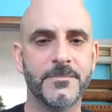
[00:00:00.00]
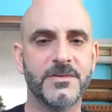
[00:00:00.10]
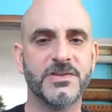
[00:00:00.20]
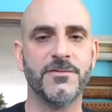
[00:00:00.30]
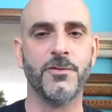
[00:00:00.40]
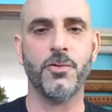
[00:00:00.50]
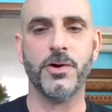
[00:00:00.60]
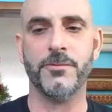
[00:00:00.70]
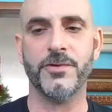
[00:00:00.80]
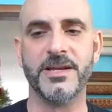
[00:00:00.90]
Civil
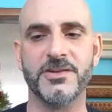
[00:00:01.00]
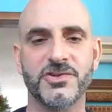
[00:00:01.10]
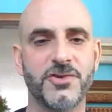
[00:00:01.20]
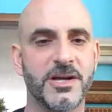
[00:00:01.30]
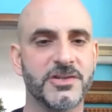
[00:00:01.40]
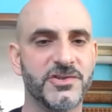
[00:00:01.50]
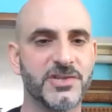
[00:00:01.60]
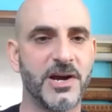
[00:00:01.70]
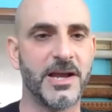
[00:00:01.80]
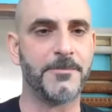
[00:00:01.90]
War and Reconstruction. Sorry, I